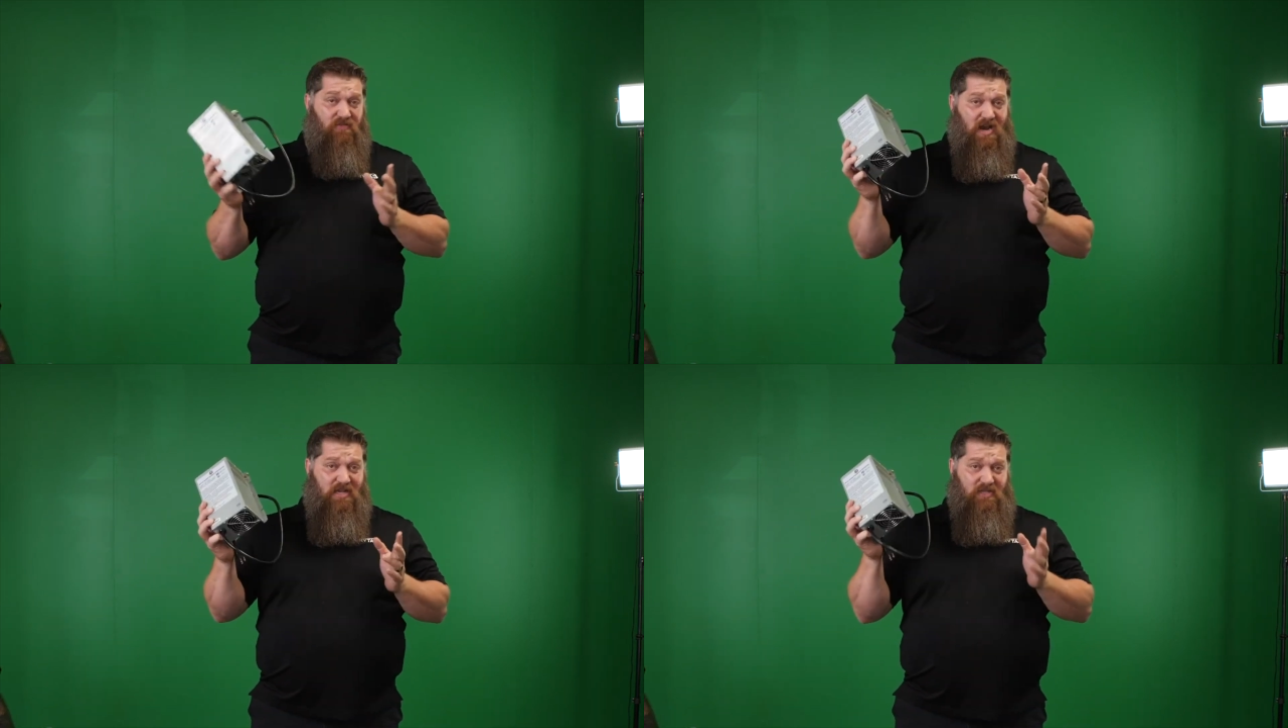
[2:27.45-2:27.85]

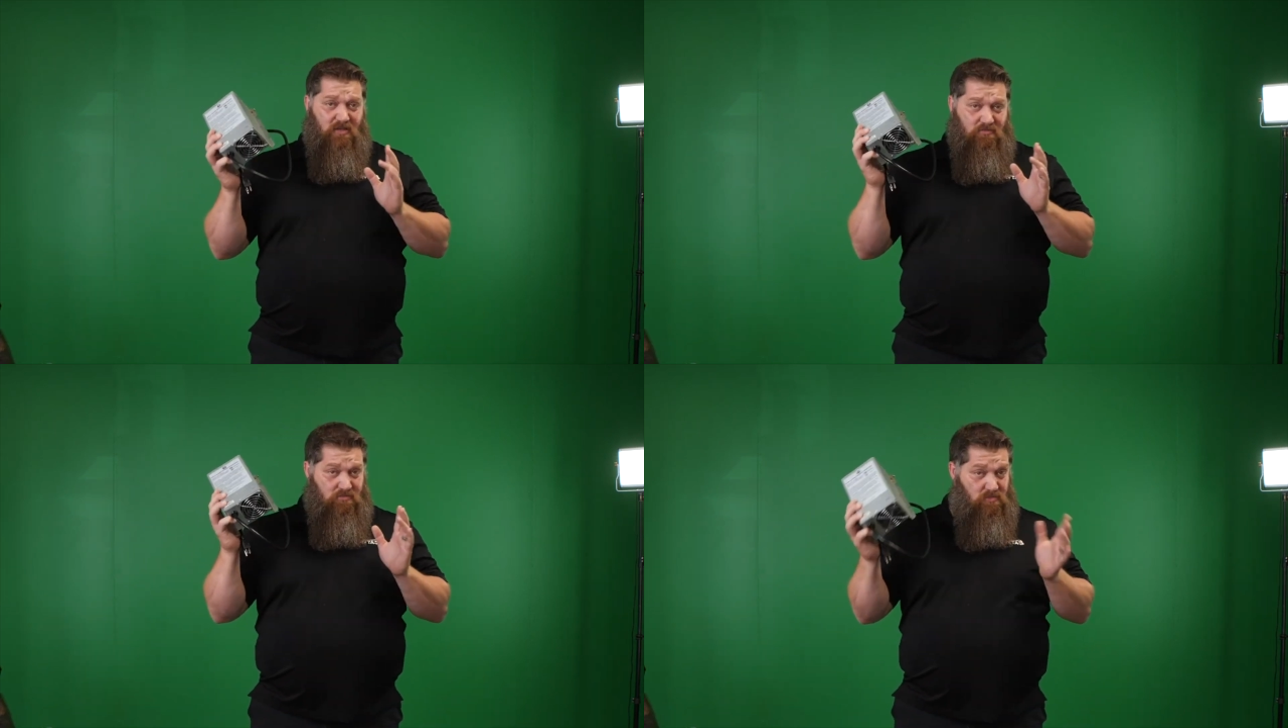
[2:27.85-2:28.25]
if you're
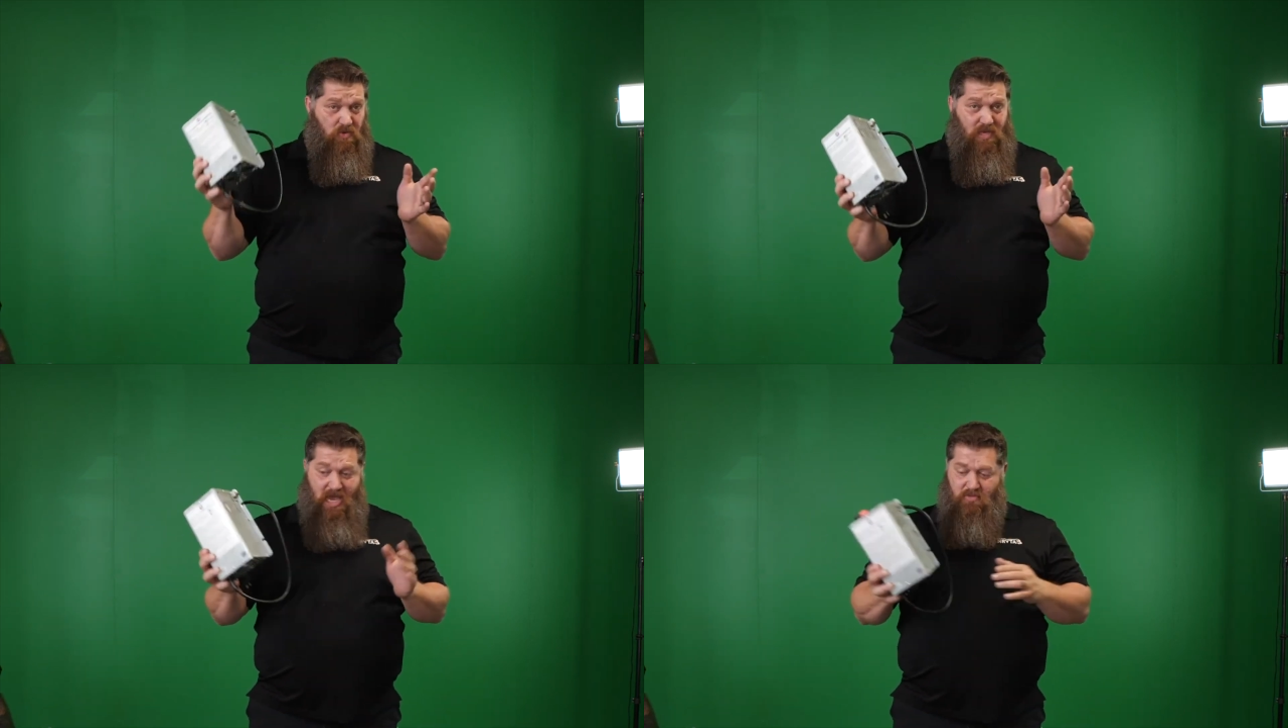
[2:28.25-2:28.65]
asking,
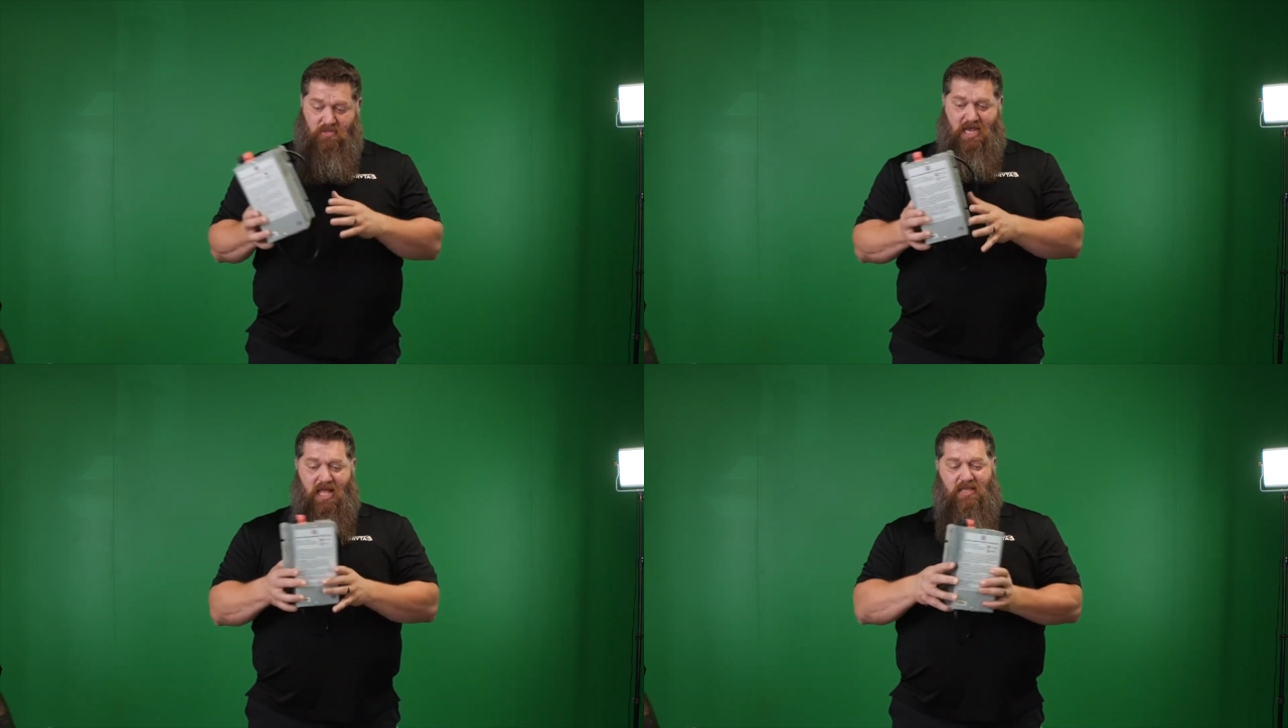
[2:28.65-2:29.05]
okay,
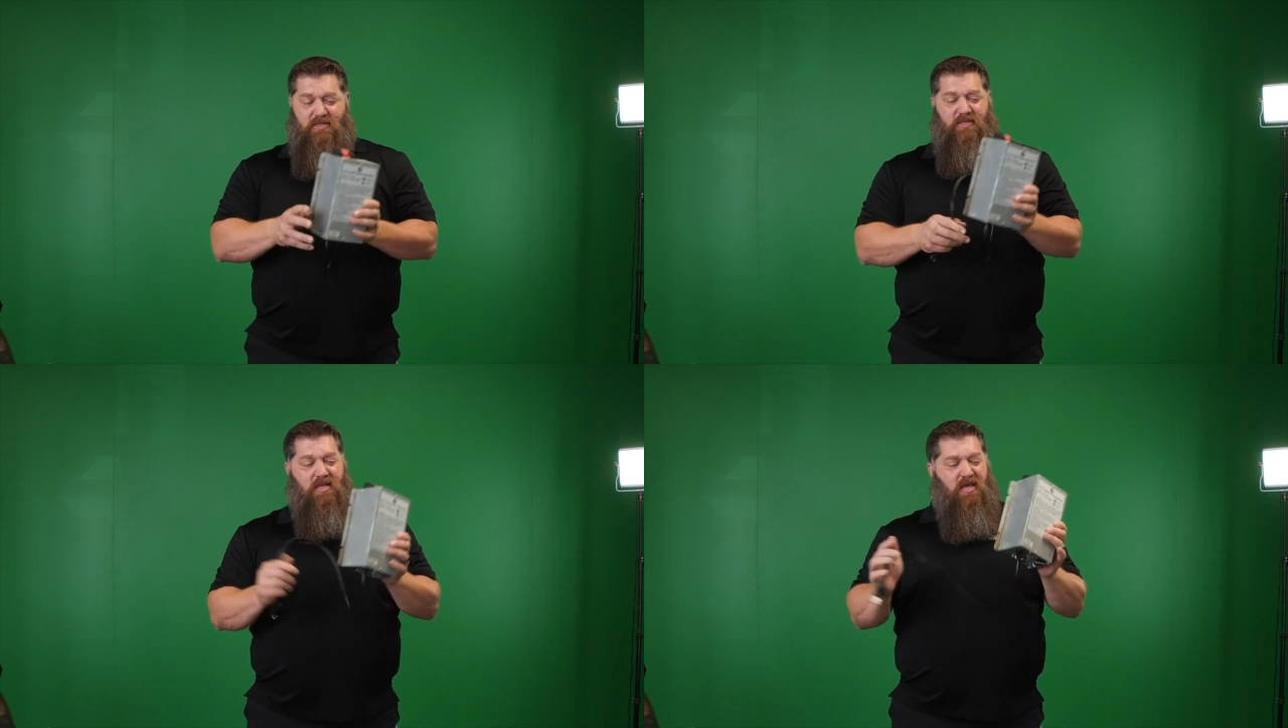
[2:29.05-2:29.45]
well, Todd,
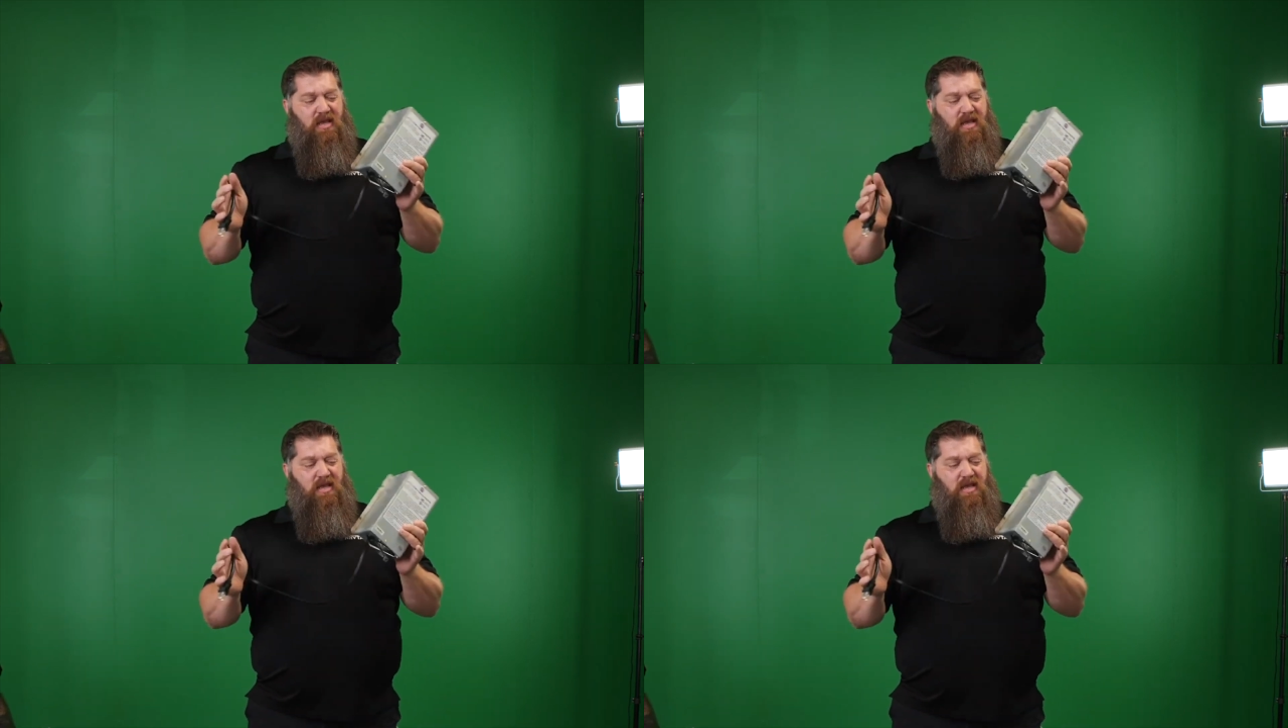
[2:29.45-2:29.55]
this,